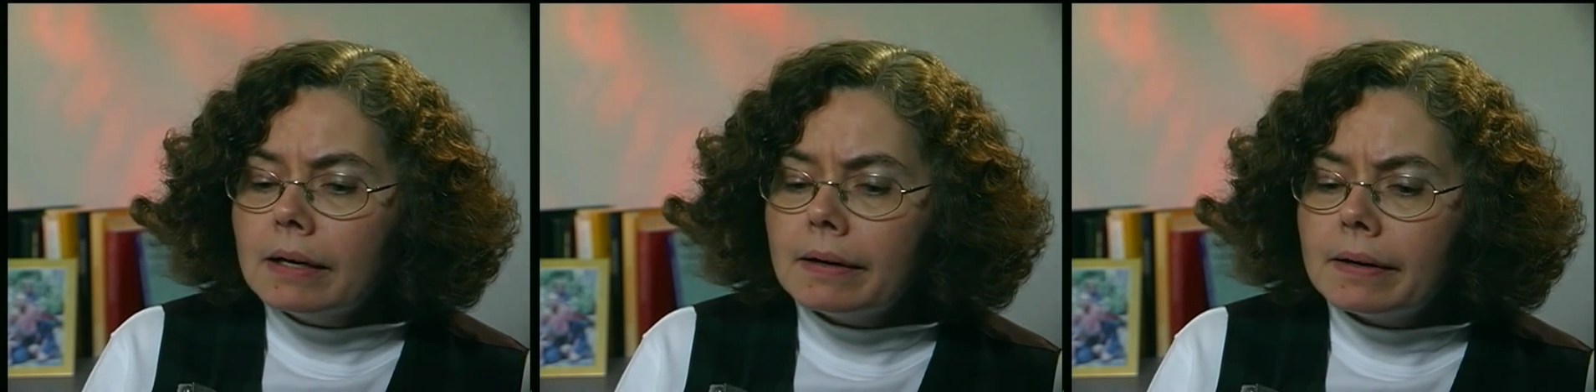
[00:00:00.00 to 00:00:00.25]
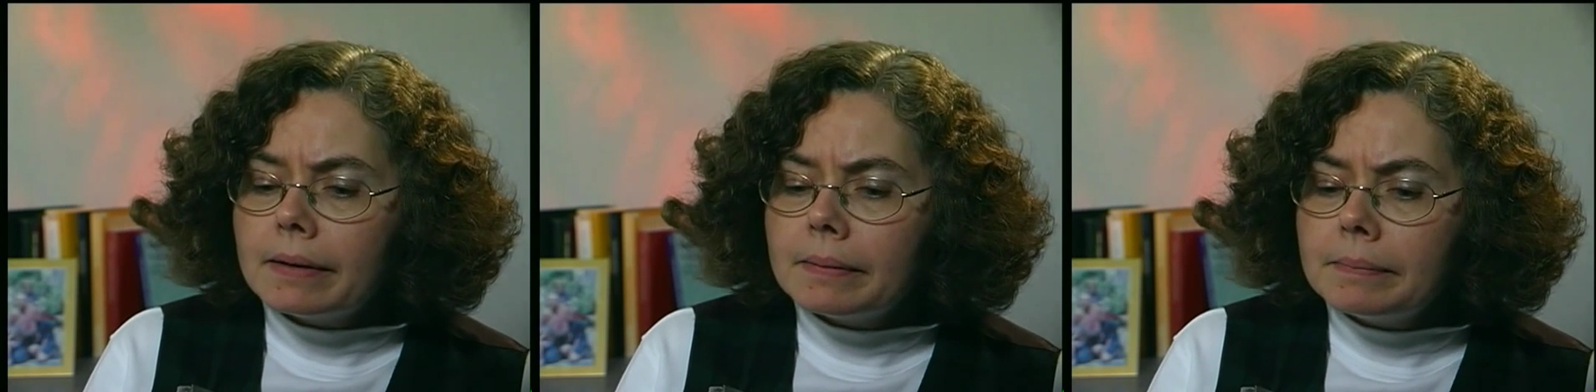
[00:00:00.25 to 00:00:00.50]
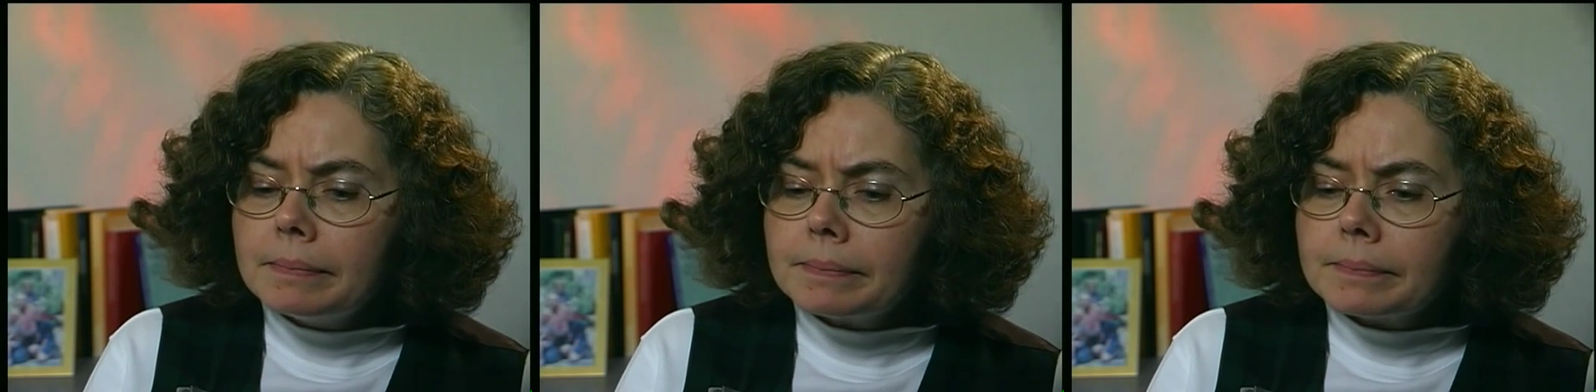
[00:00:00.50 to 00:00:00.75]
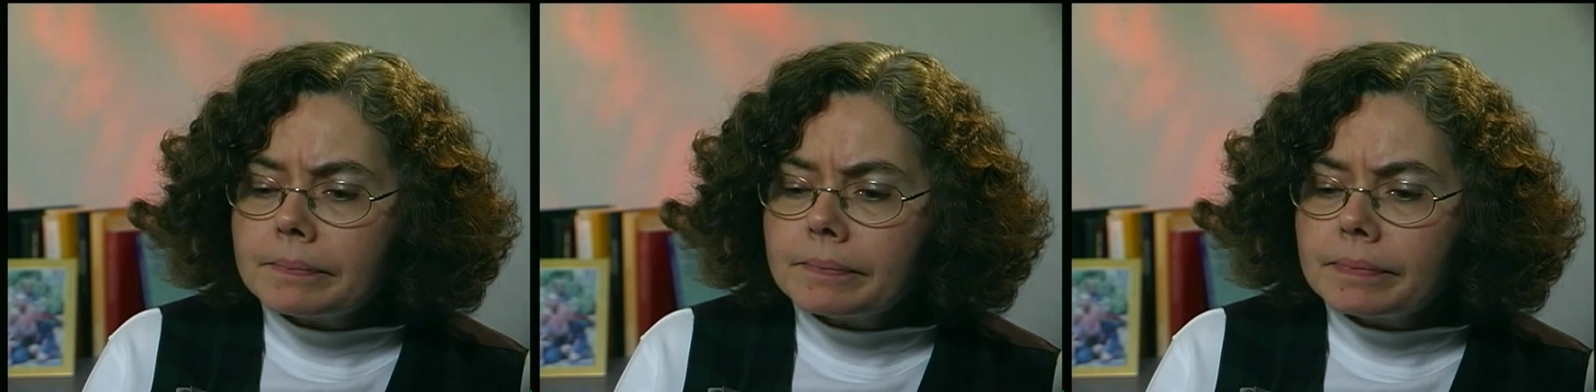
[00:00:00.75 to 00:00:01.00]
Um,
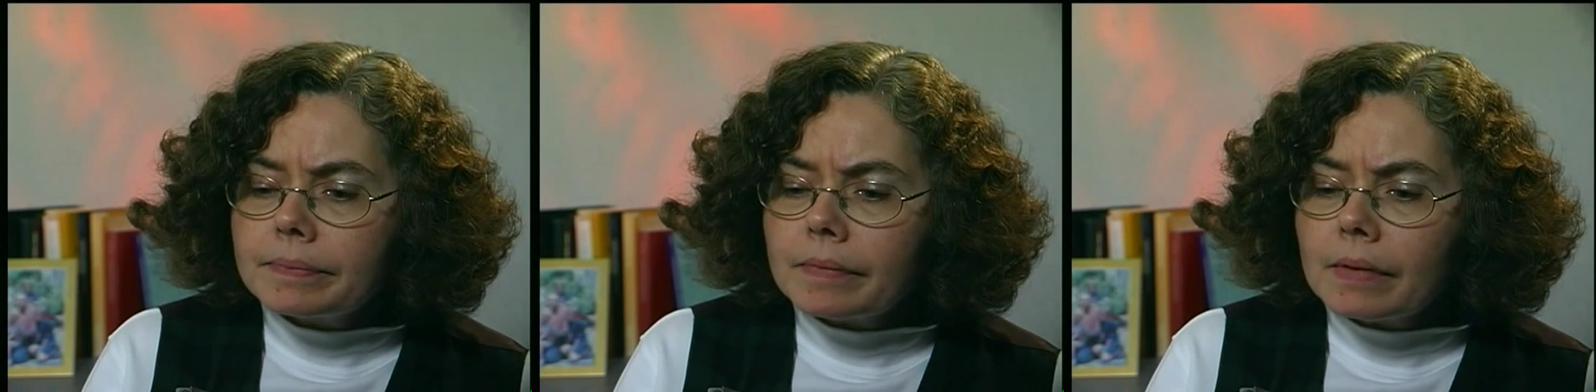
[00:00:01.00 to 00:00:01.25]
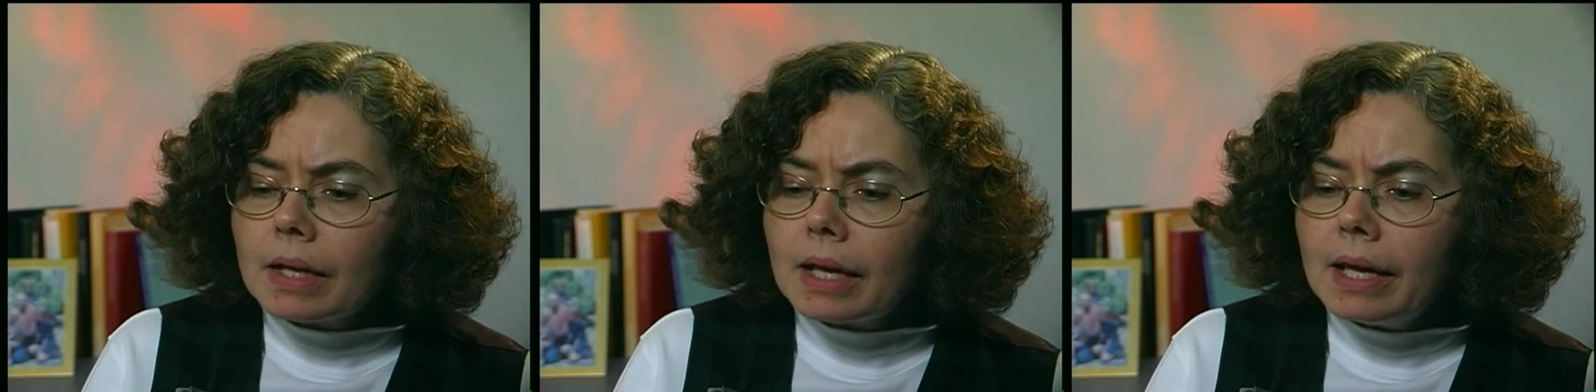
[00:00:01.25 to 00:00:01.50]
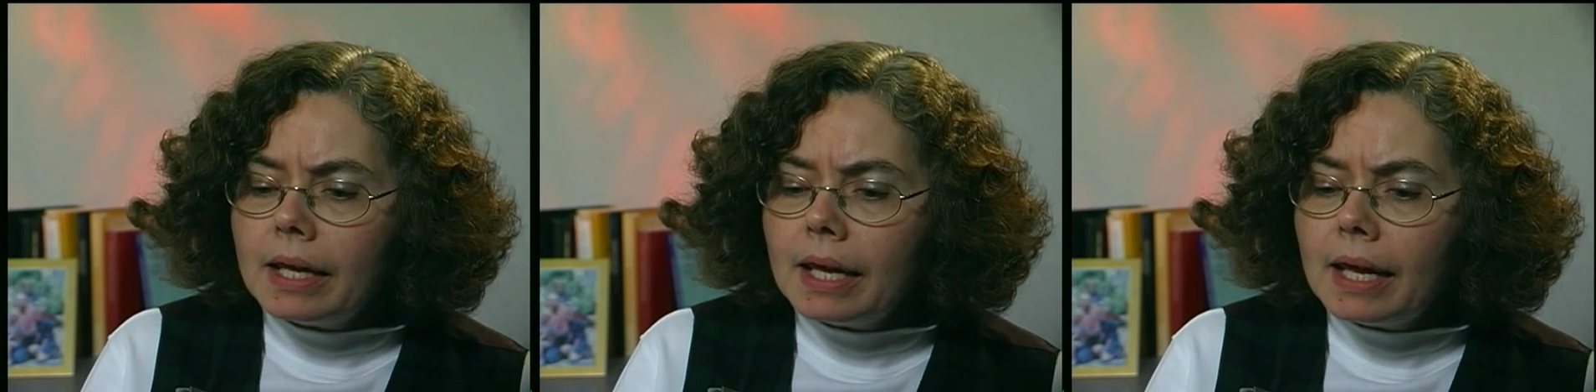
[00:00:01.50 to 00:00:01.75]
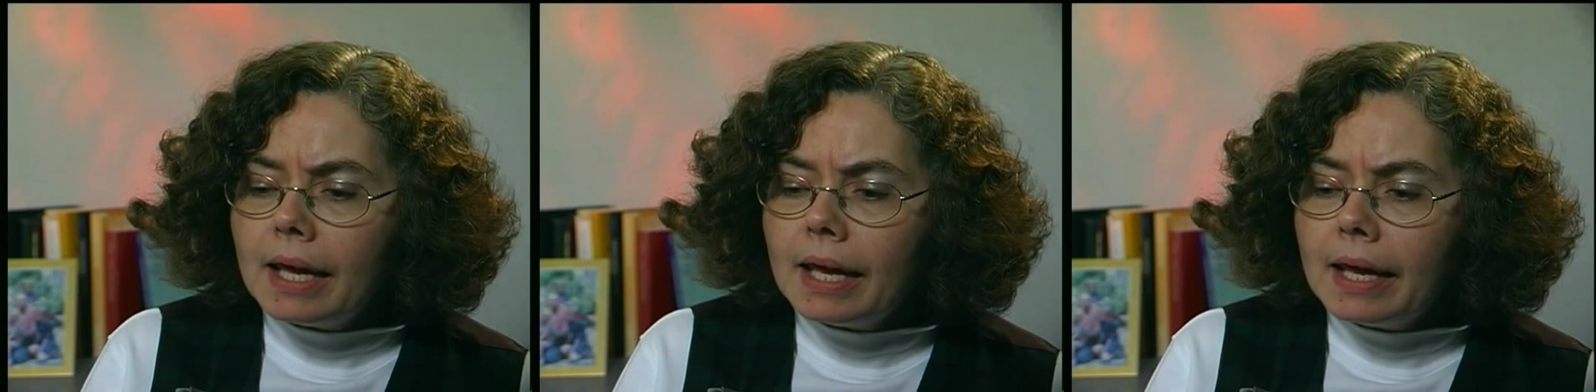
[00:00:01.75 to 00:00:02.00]

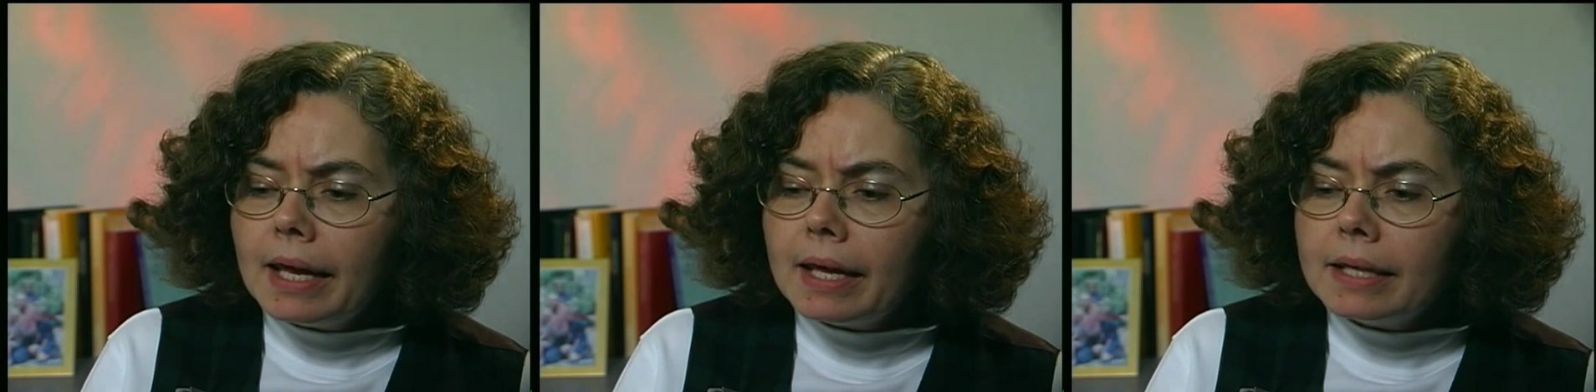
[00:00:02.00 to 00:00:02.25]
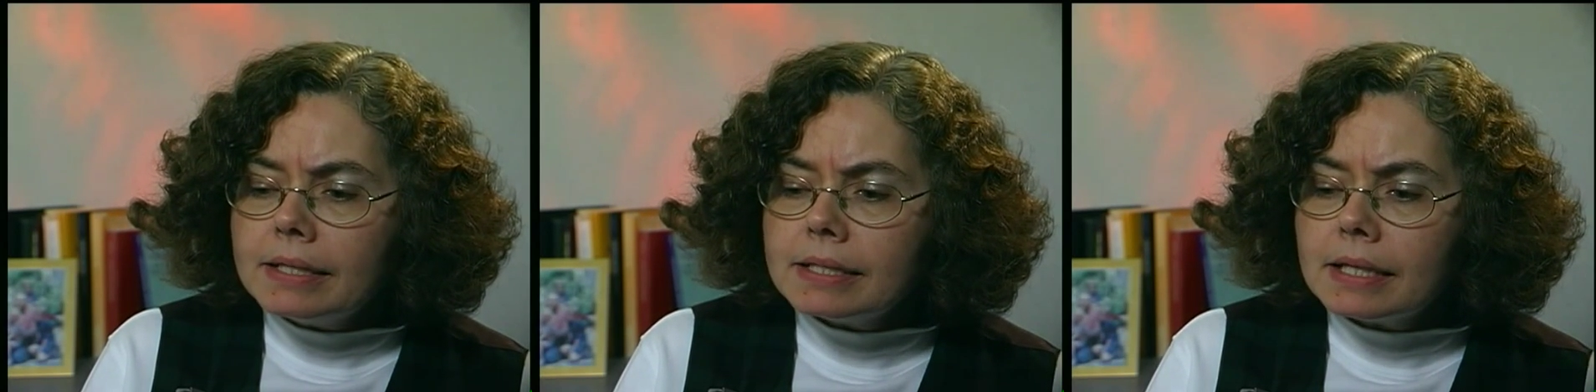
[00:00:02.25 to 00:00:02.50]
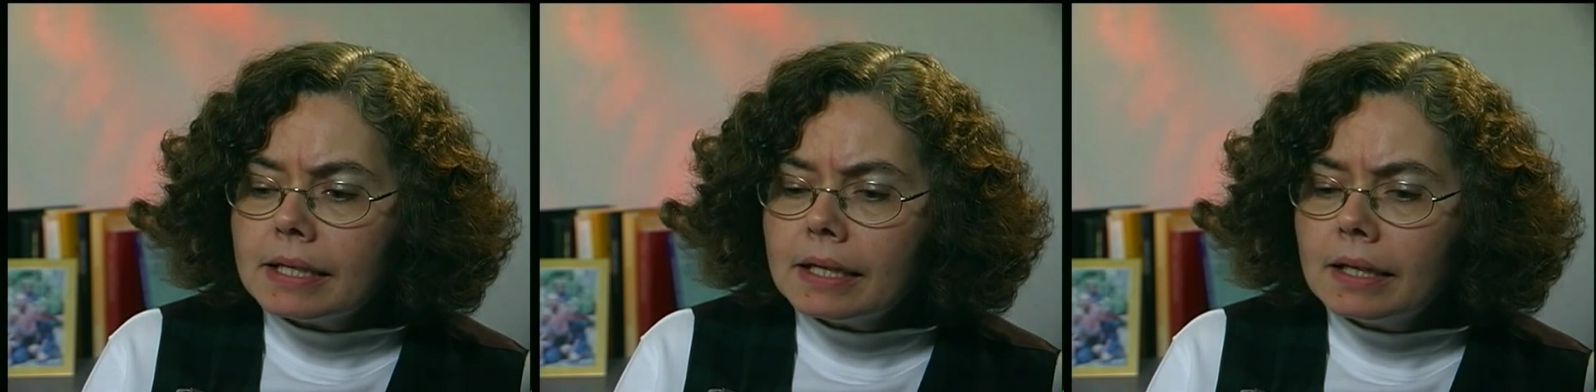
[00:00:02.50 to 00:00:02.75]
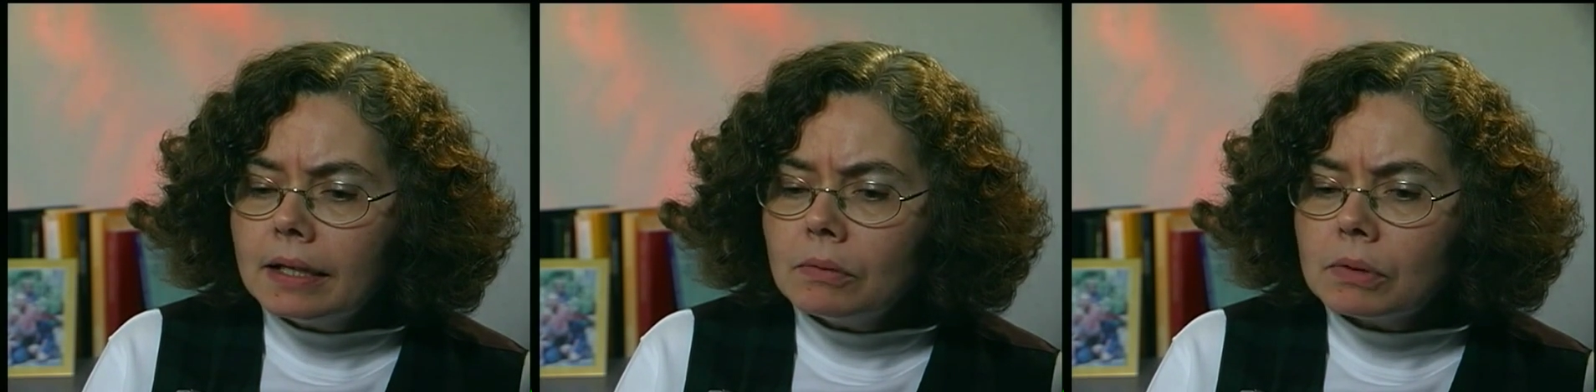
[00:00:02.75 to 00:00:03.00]
and
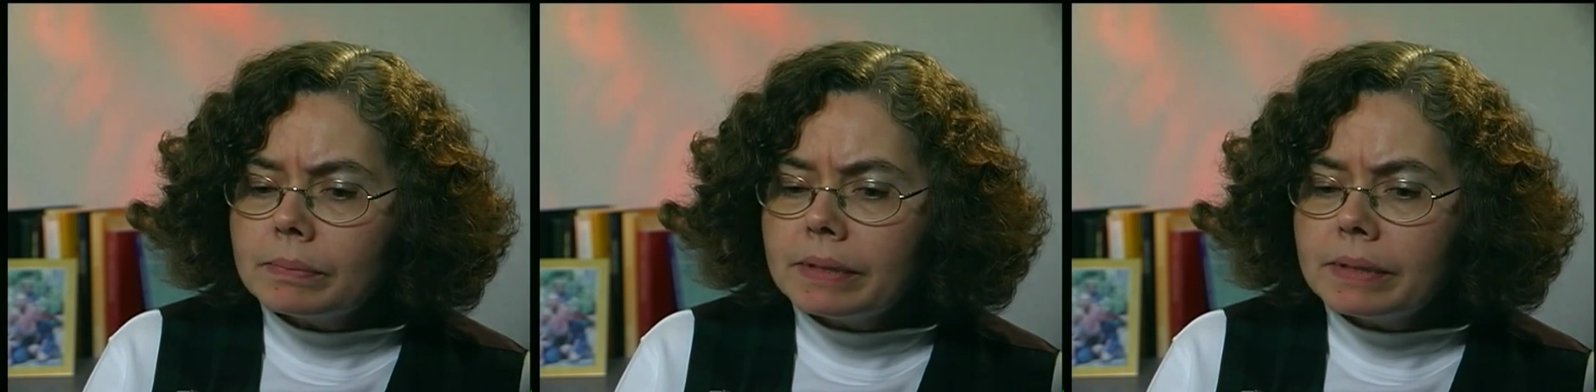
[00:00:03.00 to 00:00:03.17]
he will